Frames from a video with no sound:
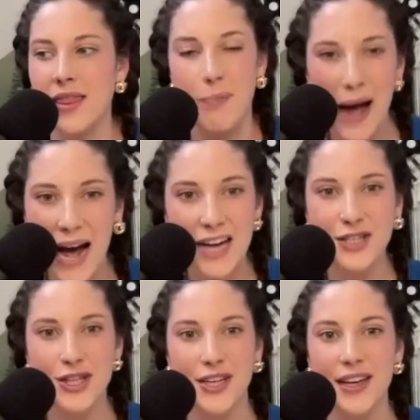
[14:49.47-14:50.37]
the
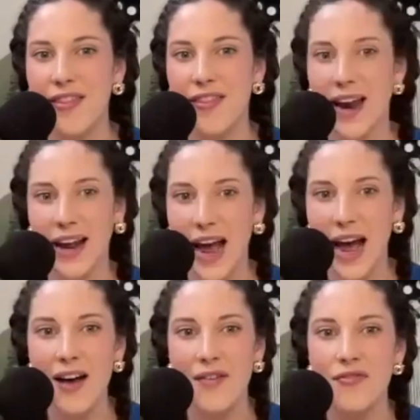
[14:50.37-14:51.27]
passion that I
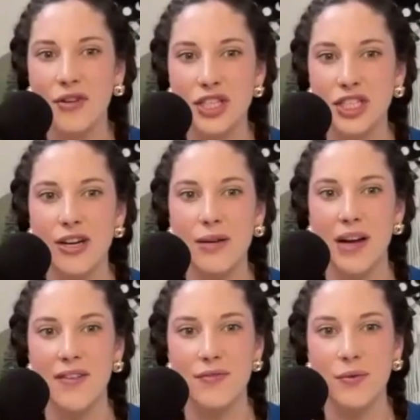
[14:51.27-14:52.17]
have for
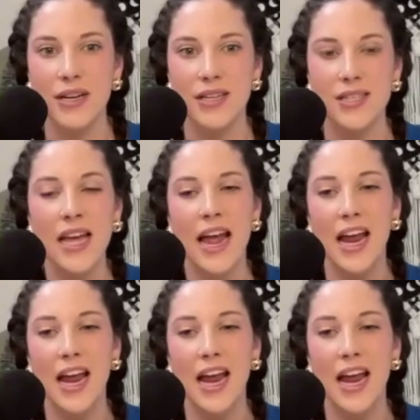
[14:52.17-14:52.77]
sharing my voice